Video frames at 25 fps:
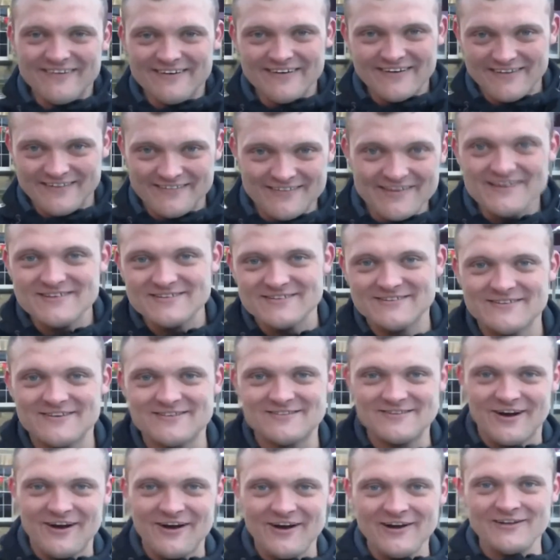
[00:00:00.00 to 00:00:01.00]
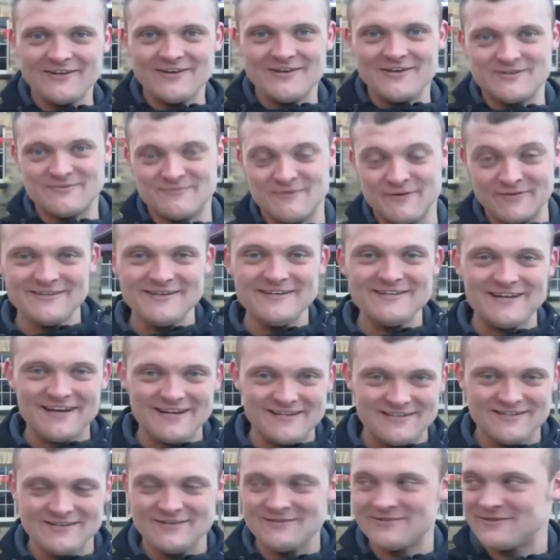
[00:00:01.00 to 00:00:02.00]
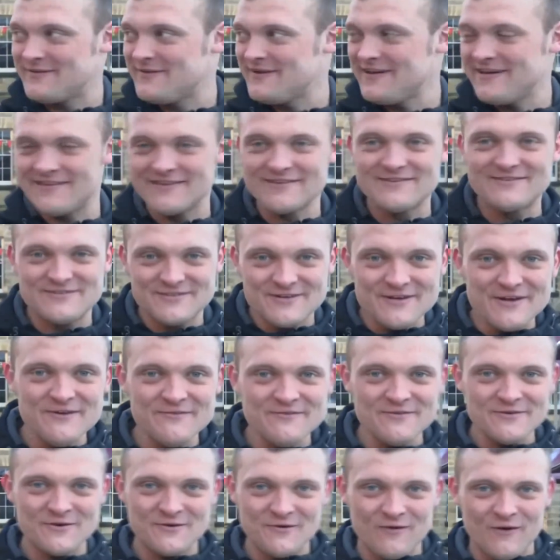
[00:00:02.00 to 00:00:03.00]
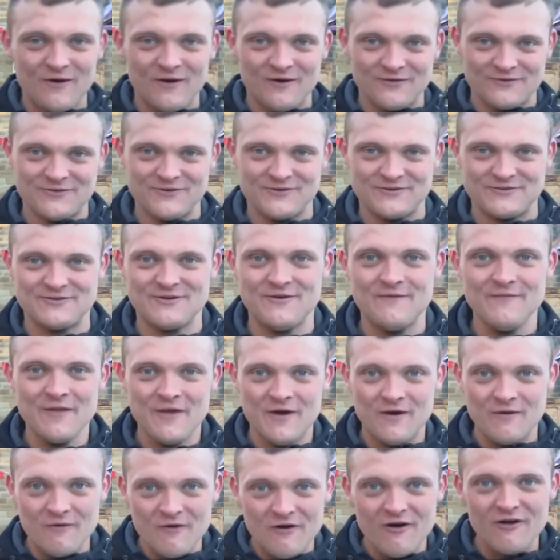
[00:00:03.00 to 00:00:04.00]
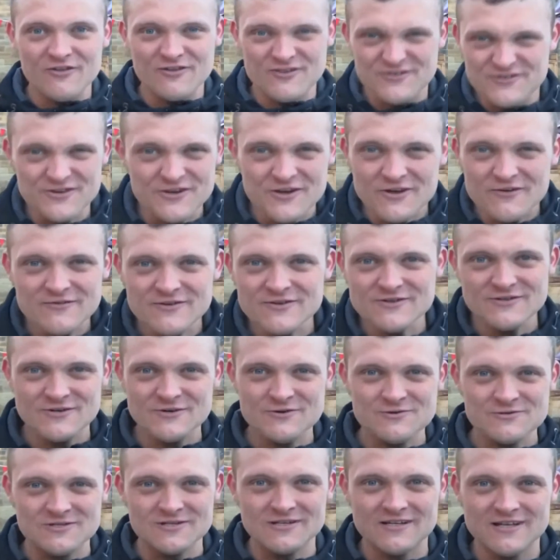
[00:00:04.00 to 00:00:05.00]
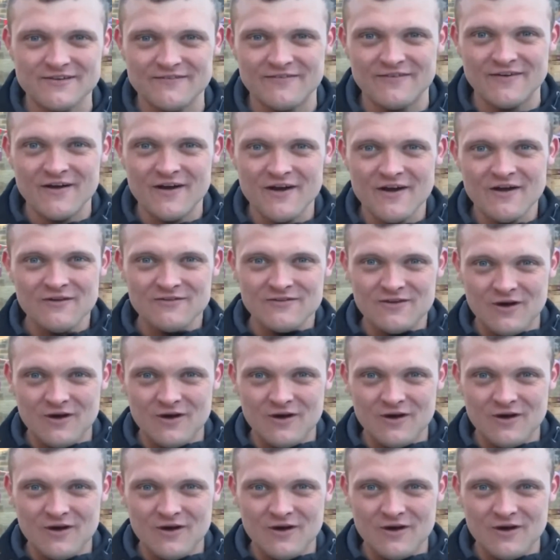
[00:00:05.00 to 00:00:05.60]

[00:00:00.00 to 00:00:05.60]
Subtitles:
these are the toilets, but these actually used to be the servant quarters, and where all the servants used to live.